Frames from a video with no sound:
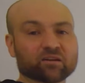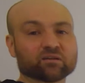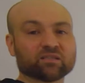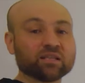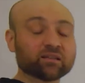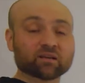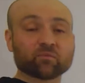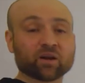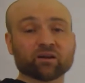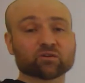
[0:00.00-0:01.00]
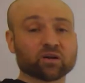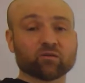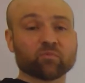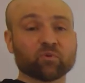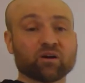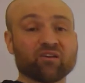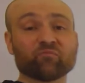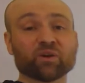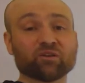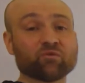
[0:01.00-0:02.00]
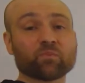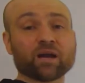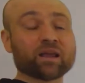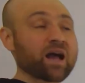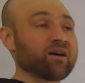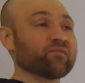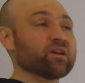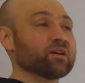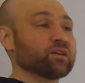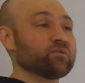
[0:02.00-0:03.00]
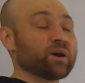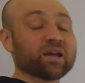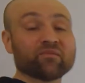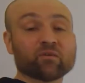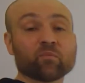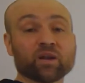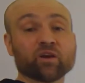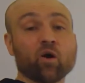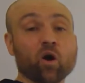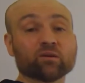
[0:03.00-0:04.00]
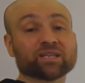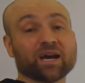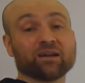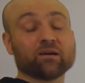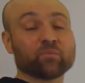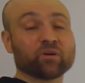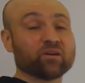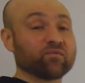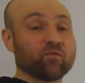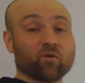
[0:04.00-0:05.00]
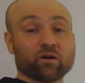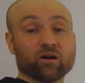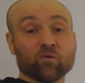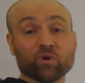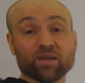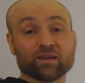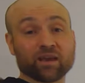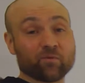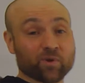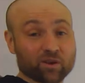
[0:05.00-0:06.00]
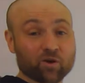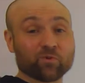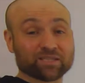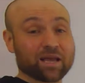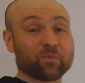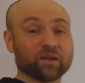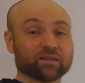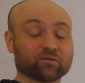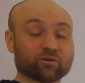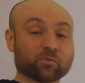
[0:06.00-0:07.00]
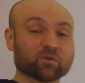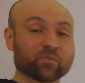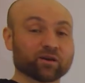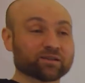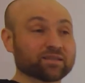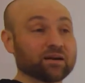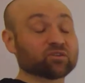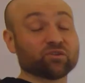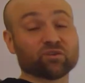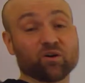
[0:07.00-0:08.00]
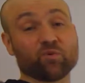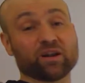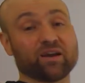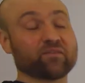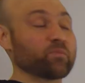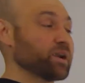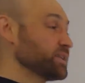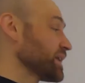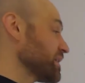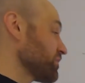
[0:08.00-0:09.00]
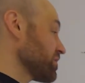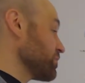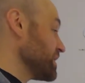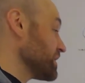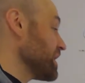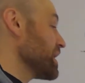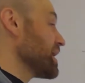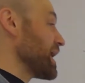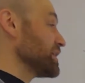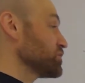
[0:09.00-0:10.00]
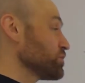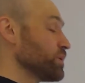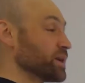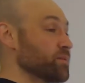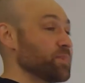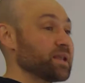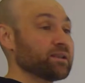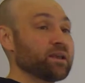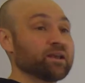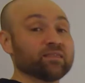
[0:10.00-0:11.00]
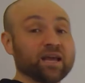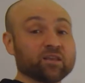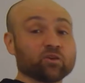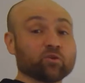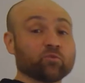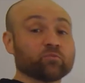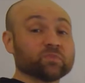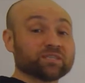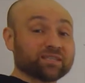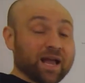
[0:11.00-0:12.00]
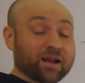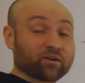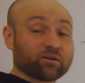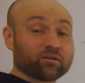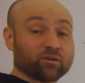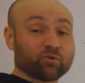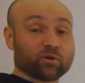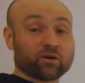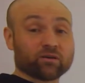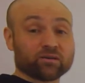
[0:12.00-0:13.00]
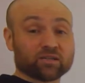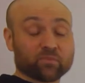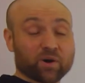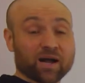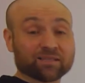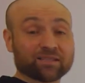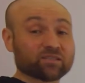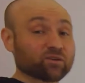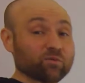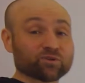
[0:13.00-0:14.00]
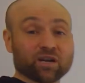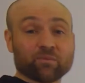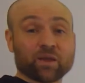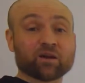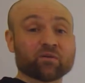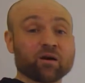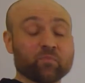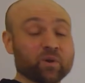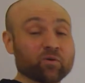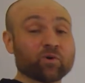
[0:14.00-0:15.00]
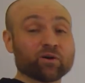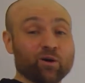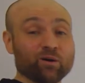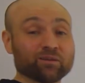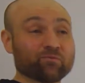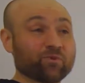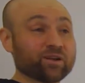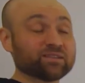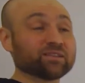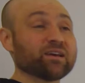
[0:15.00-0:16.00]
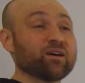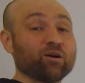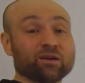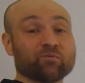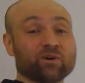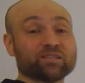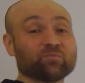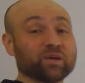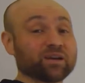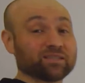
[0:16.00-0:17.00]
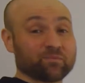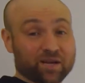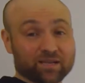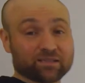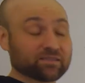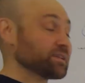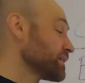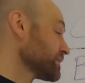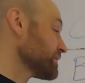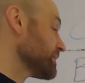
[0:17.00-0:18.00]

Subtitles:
they're stealing your money or trying to rip you off, but you might have your money all tied up for a week, and we know what's happening in the crypto markets now, so you don't want to have your money tied up for a week. I do recommend that you stagger your deposits. Don't try to make a big one all at once, because it might get stuck.